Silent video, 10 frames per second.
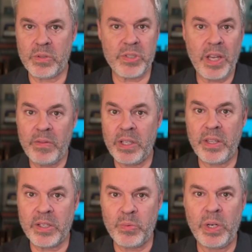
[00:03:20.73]

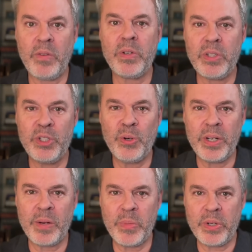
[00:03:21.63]
70,000, whatever your
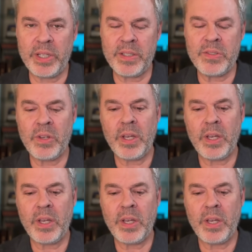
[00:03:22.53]
number is,